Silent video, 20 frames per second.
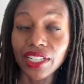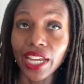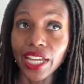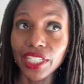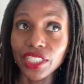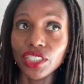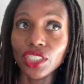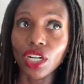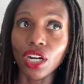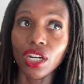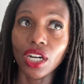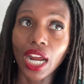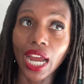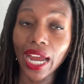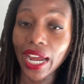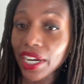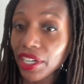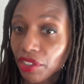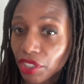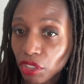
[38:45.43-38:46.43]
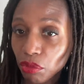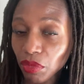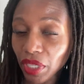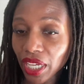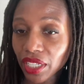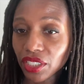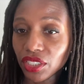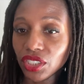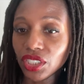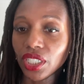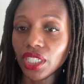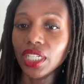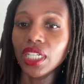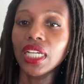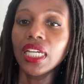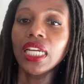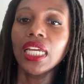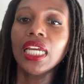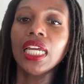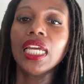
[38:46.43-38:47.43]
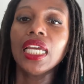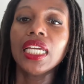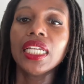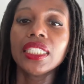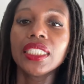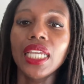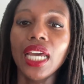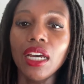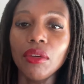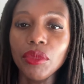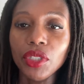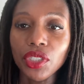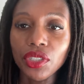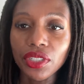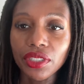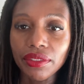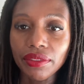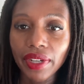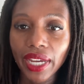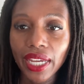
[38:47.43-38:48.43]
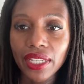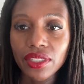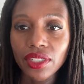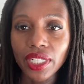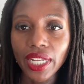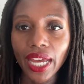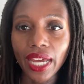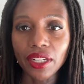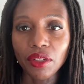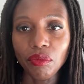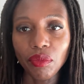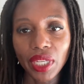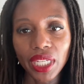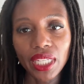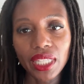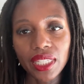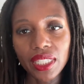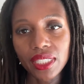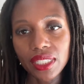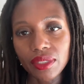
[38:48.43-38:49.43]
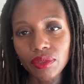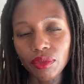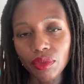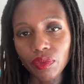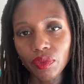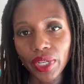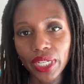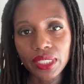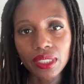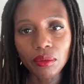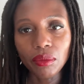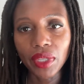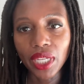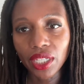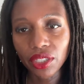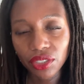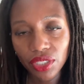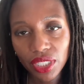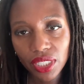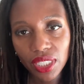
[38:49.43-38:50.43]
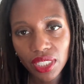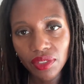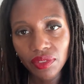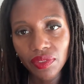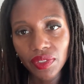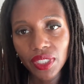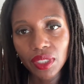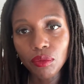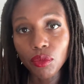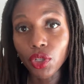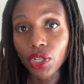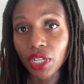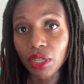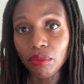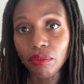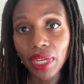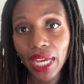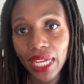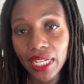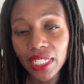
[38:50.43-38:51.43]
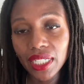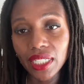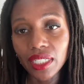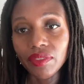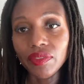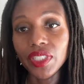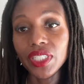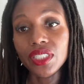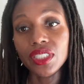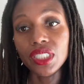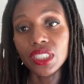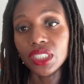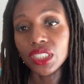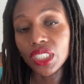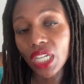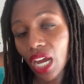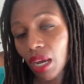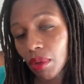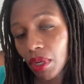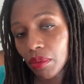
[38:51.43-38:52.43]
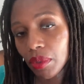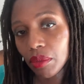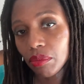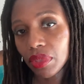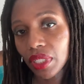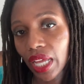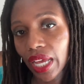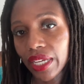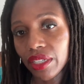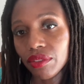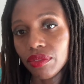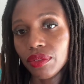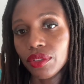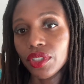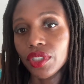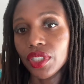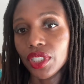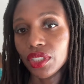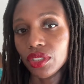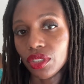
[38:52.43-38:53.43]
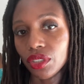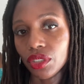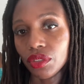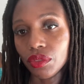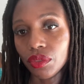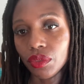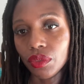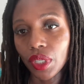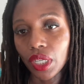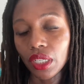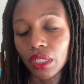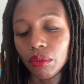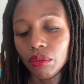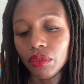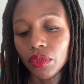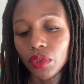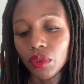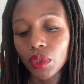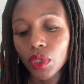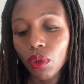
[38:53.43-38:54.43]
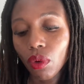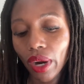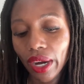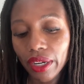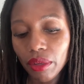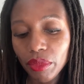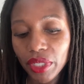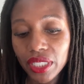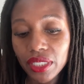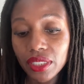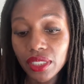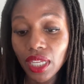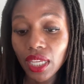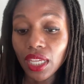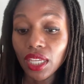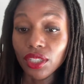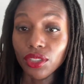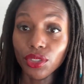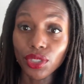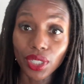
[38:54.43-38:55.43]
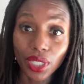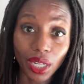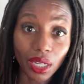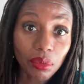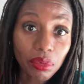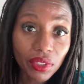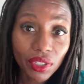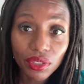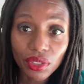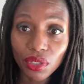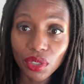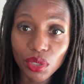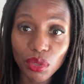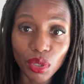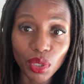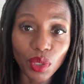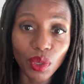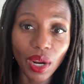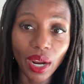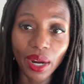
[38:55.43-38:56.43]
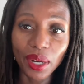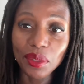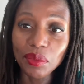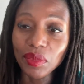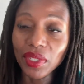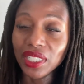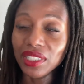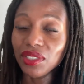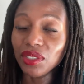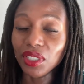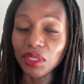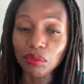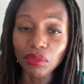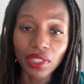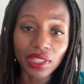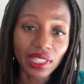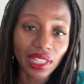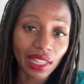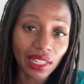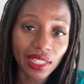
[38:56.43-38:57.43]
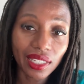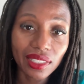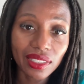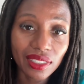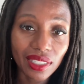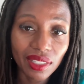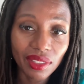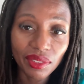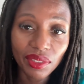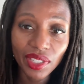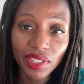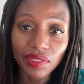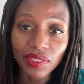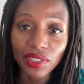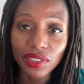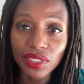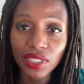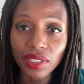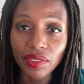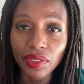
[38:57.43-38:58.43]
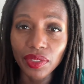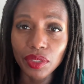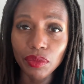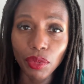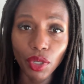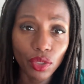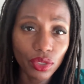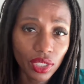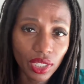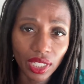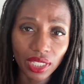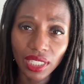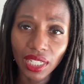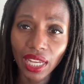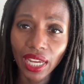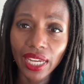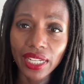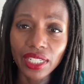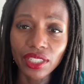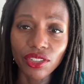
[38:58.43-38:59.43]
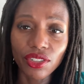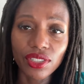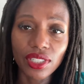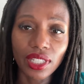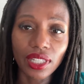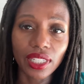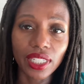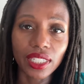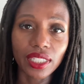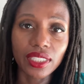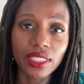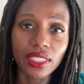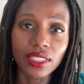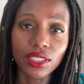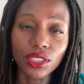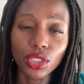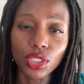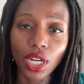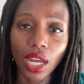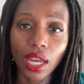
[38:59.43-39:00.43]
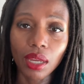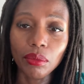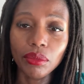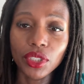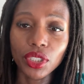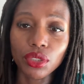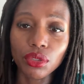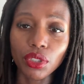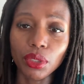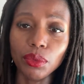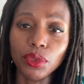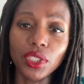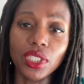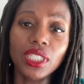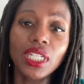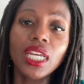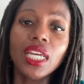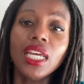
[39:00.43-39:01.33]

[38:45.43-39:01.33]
HR hiring manager. Tell me your advice on how to make this resume or CV more competitive. This is the job I'm applying for. These are the requirements. You can upload those requirements. You can put the link to if it's posted online and there's a link to the job description,